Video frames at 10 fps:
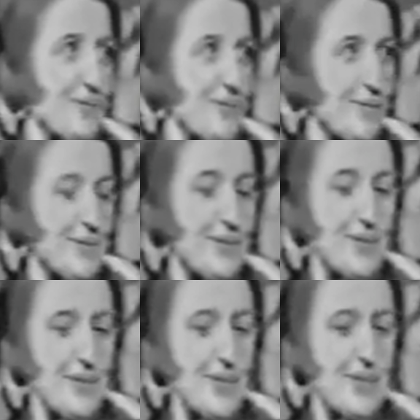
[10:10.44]
When you talk
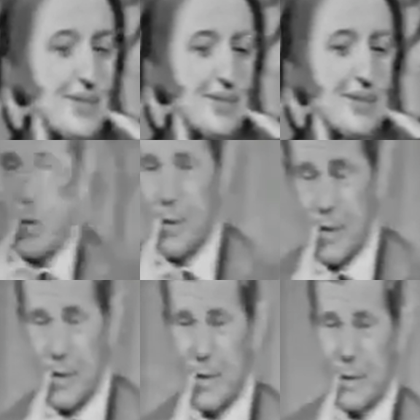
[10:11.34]
about
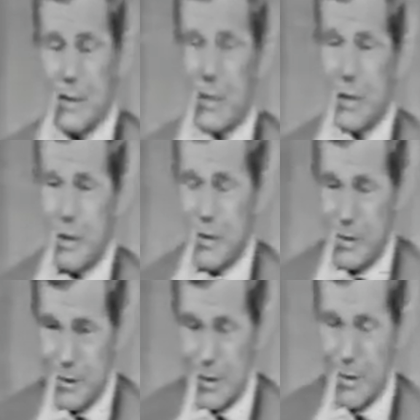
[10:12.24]
morality and setting
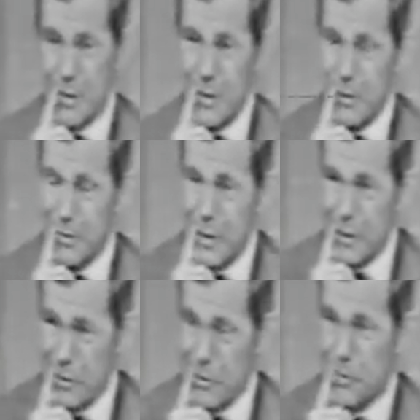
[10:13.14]
a sense of
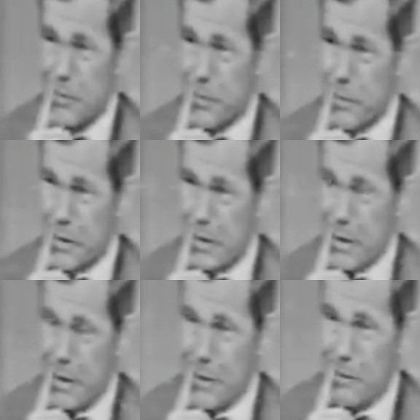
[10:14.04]
values,
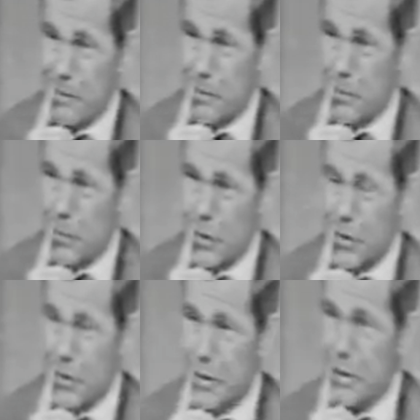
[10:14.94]
does
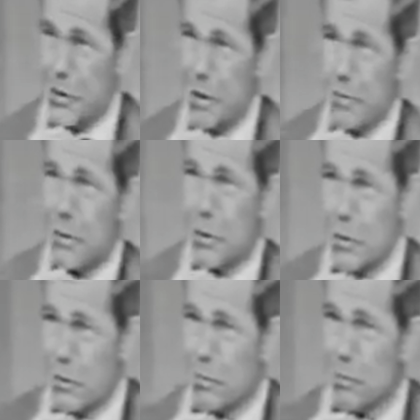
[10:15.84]
each
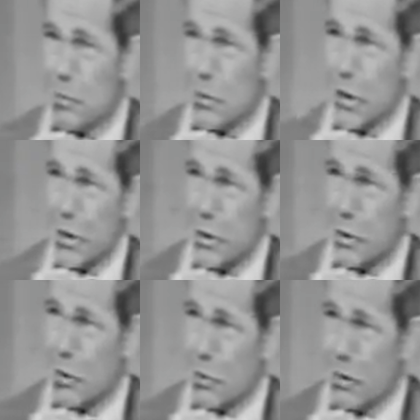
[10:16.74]
individual set his
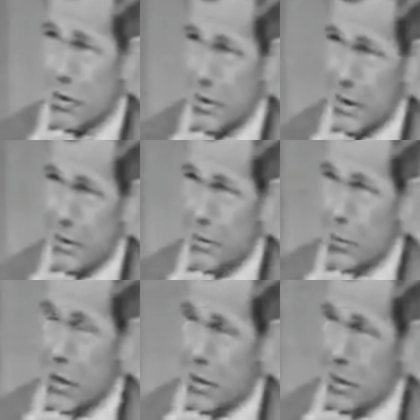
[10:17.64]
own standard of
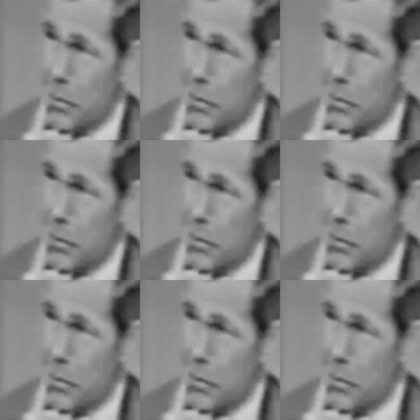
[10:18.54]
morality?